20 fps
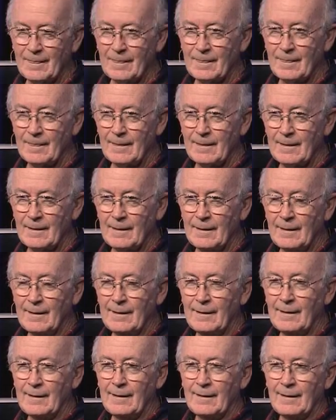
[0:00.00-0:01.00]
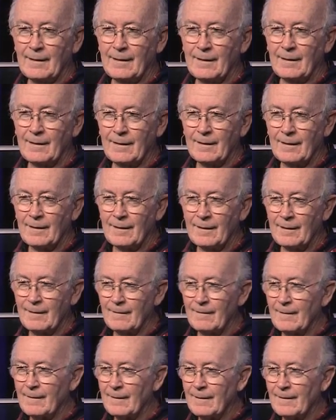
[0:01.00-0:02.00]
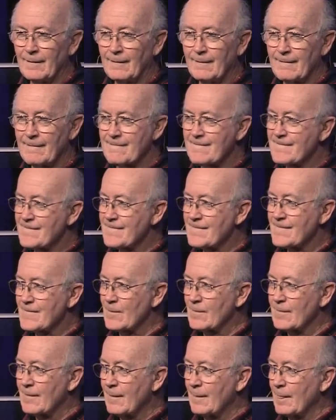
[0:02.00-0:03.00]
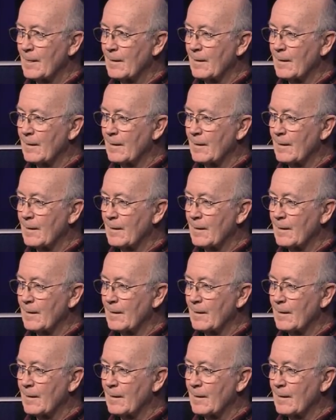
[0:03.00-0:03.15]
Nobody speaks.